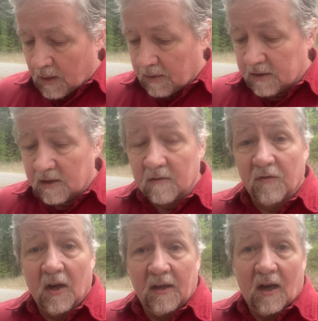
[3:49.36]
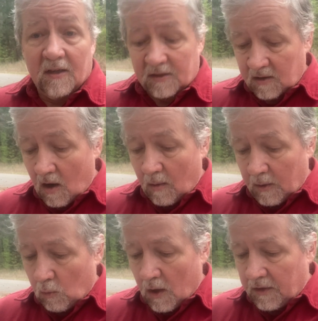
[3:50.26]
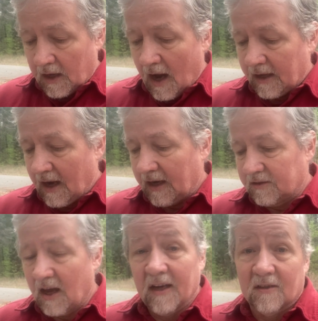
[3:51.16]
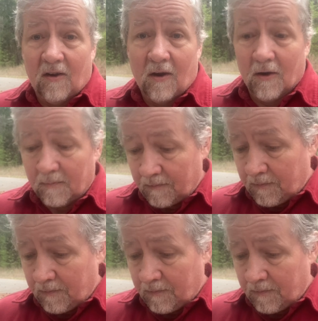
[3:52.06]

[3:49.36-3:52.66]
But this is a very nice psalm and one that I kind of take to heart.